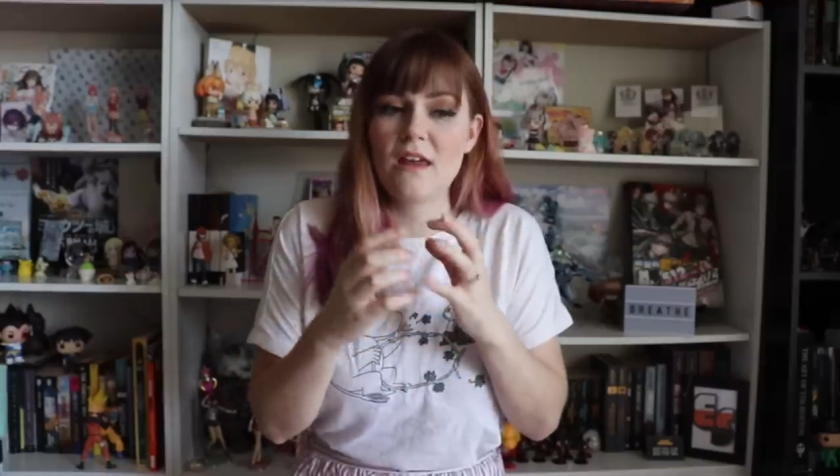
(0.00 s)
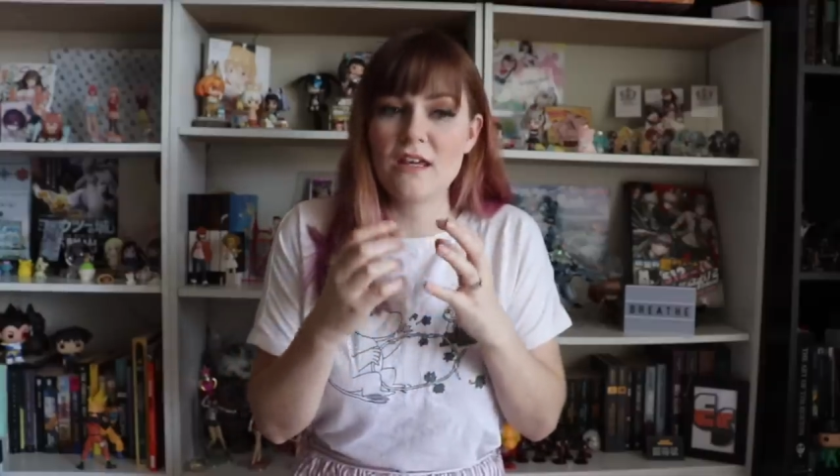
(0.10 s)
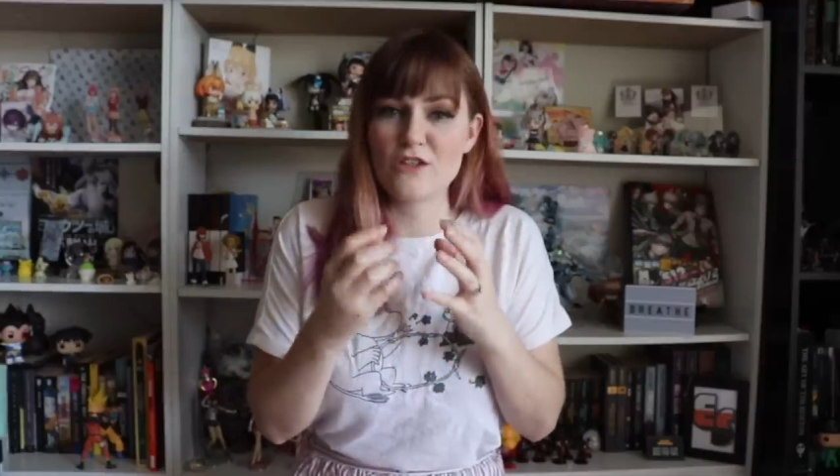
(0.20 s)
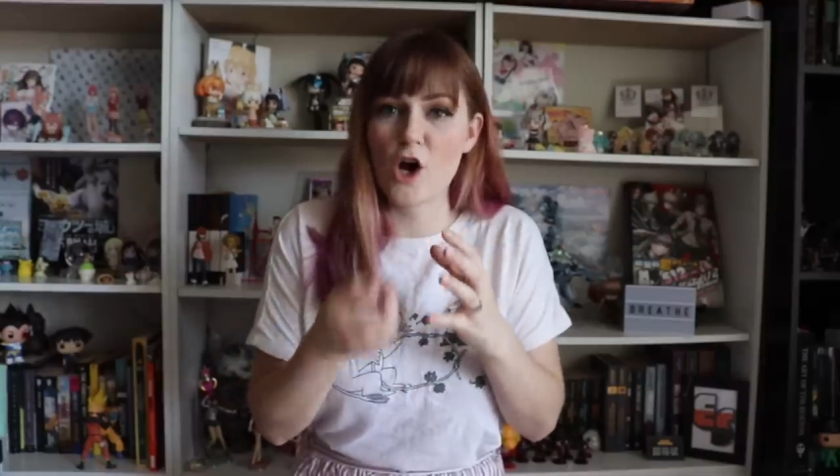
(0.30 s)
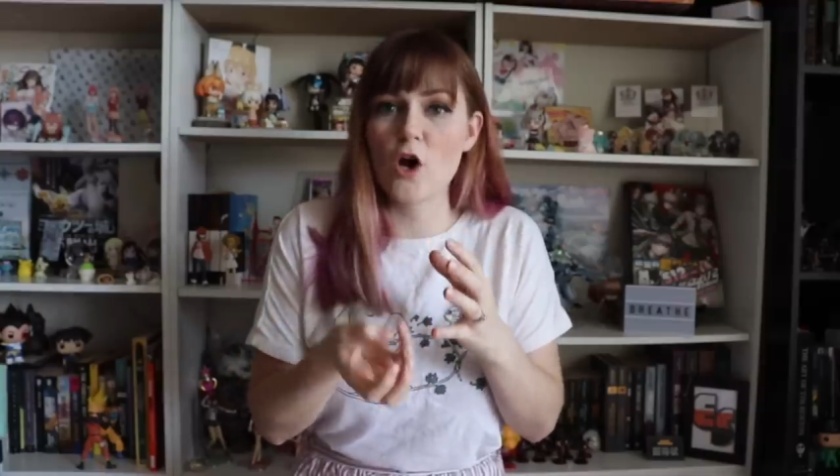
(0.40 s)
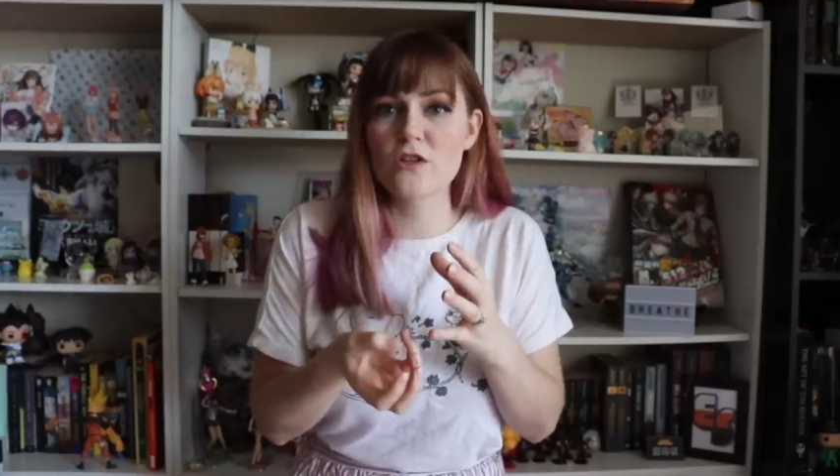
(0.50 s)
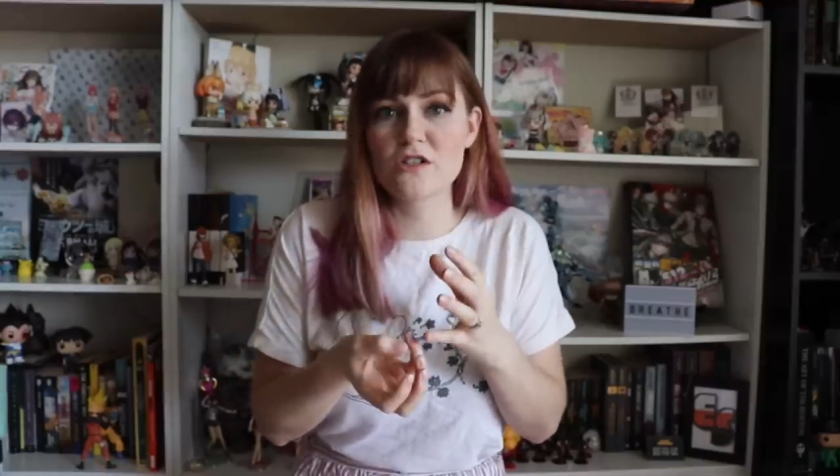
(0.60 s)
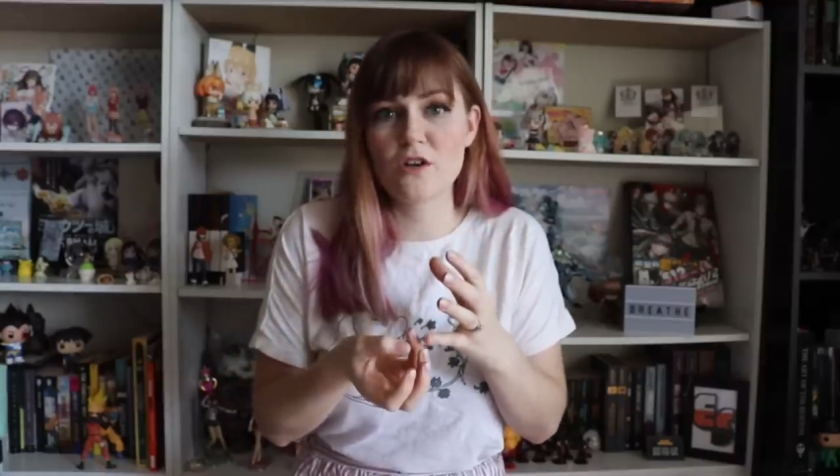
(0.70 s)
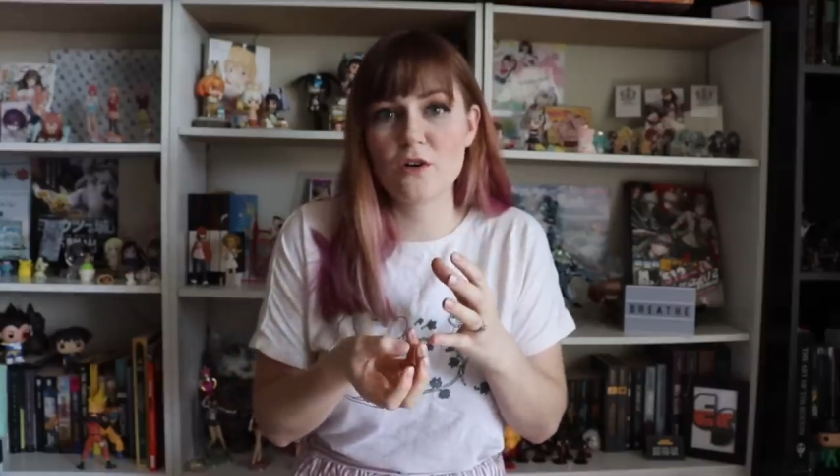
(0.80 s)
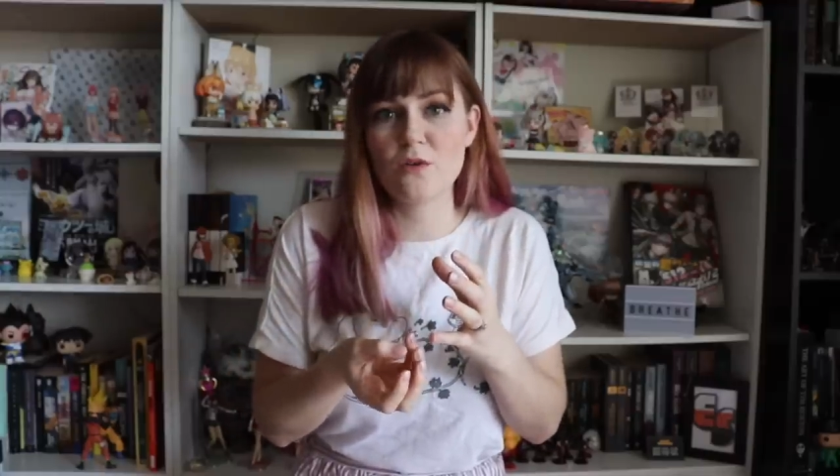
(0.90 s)
It's
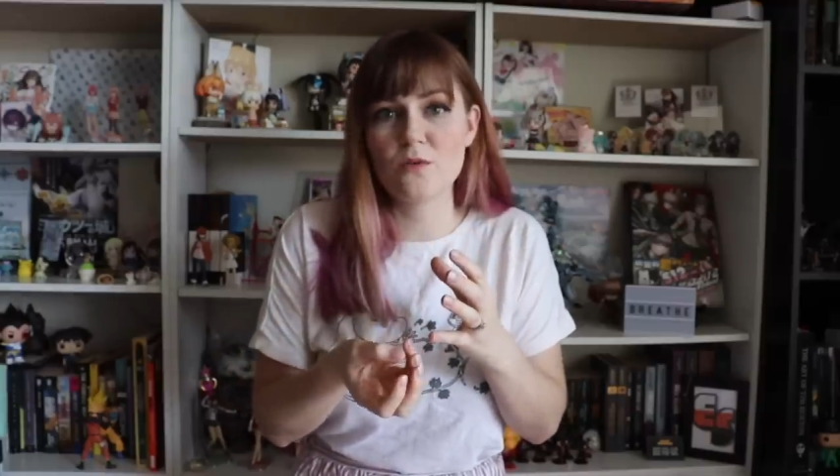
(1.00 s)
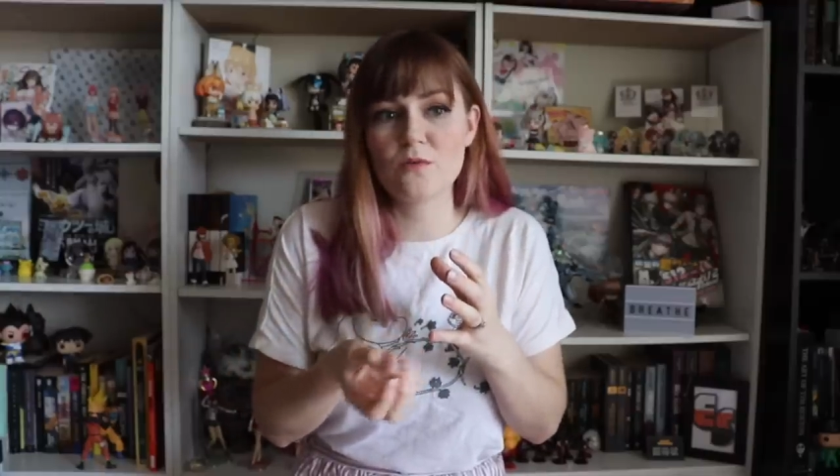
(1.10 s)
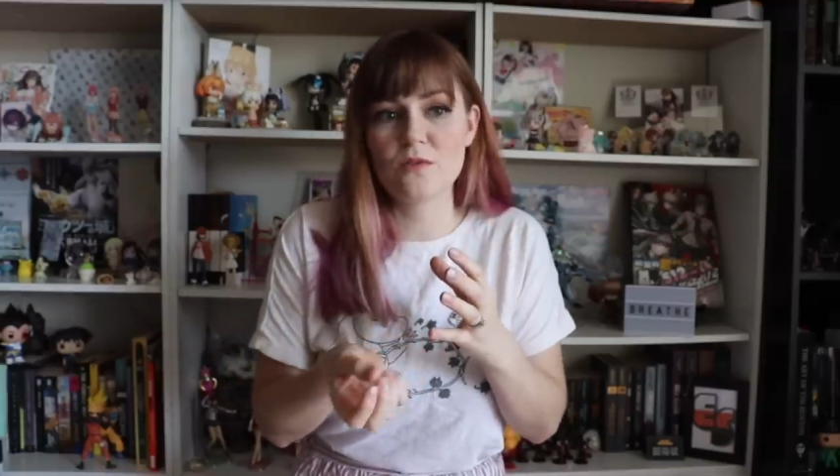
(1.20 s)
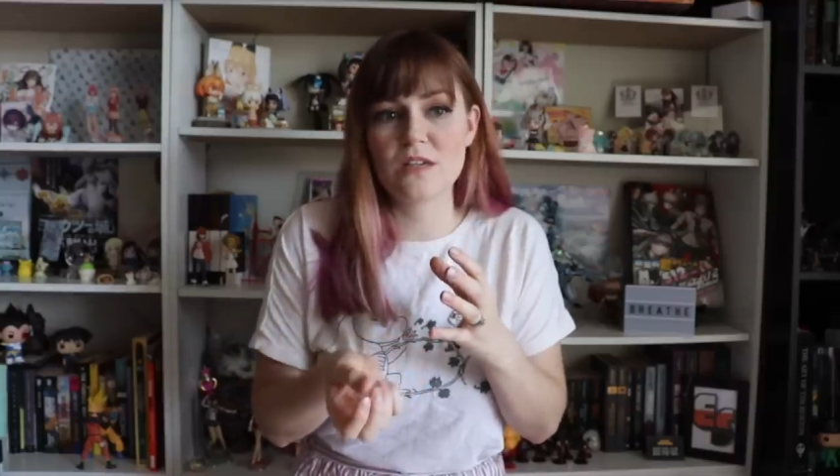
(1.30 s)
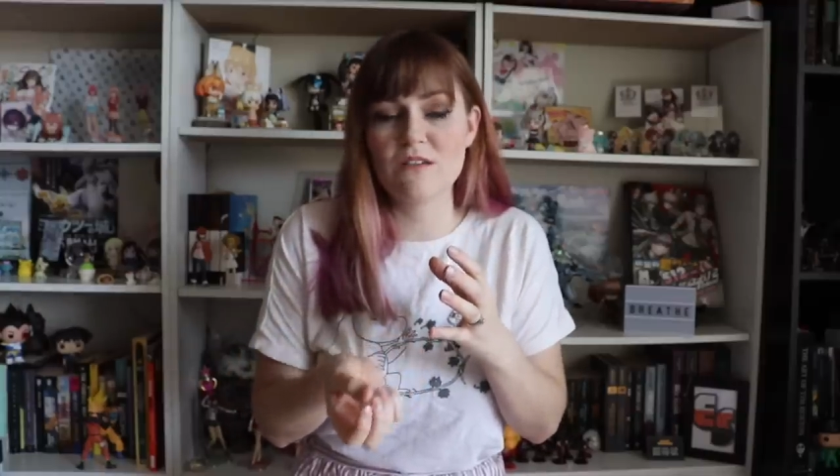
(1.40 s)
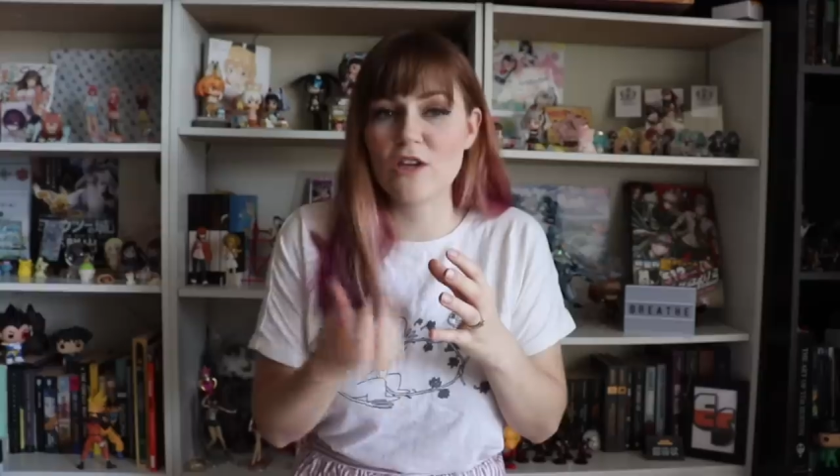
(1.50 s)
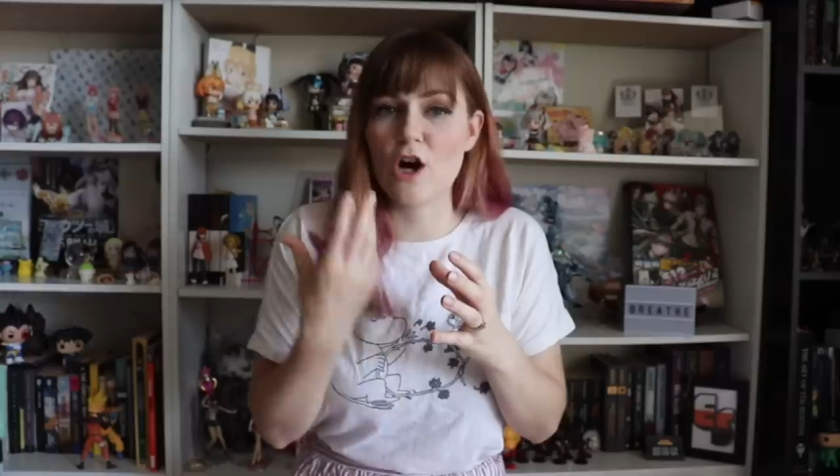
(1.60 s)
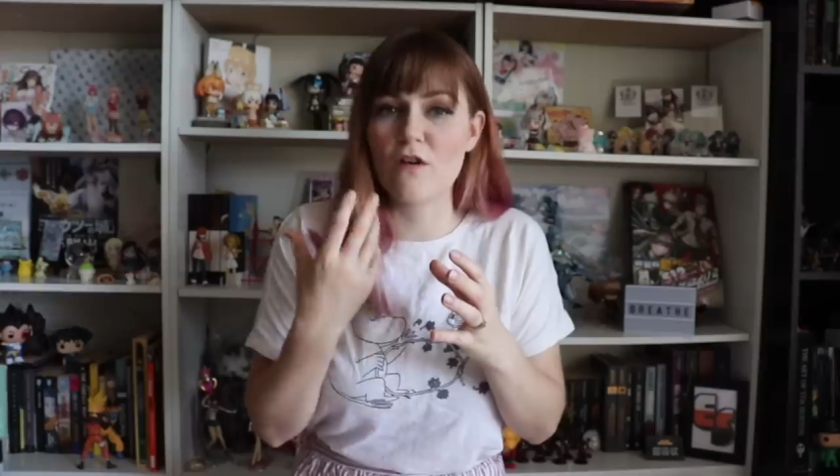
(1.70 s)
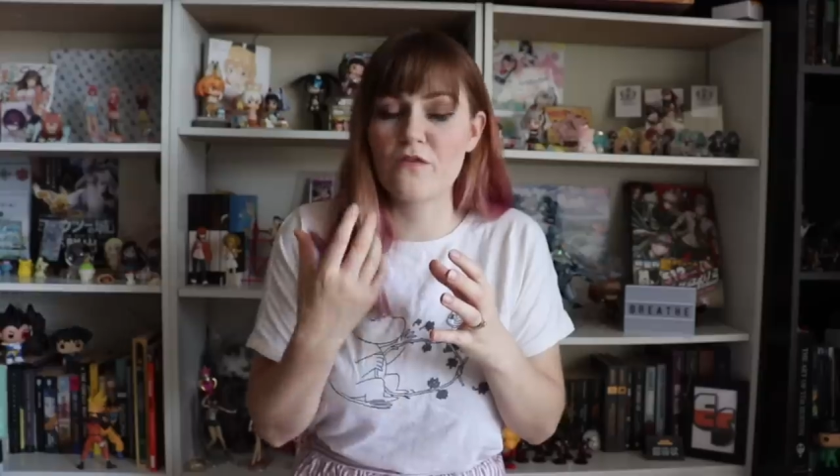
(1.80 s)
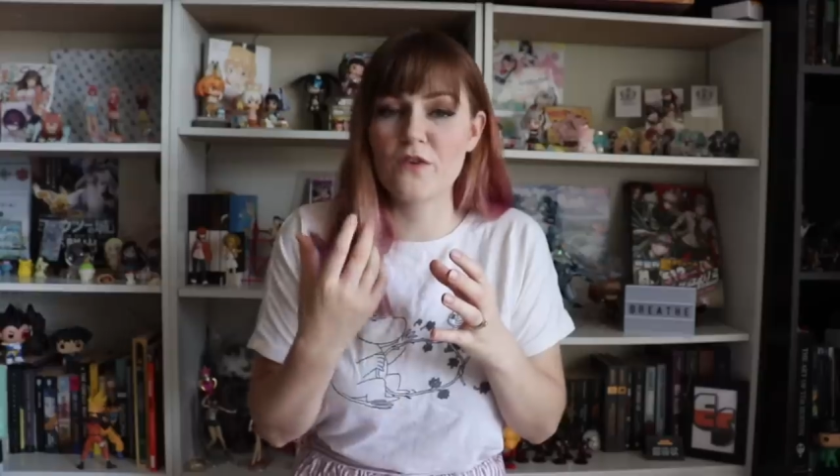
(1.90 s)
also giving
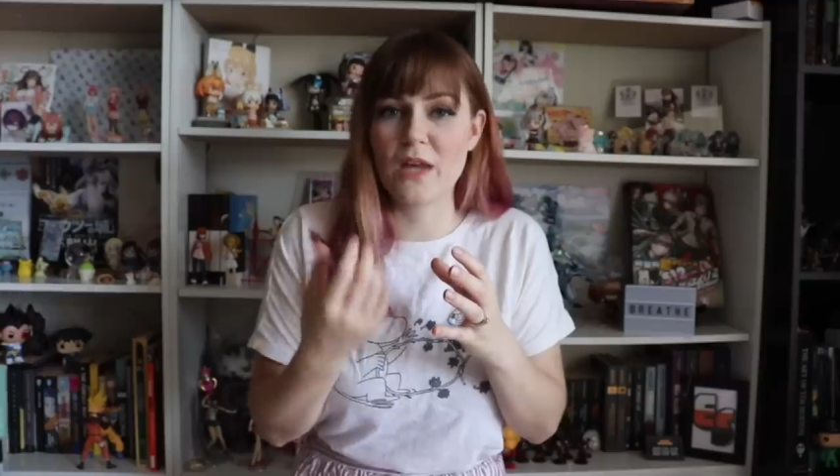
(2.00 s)
off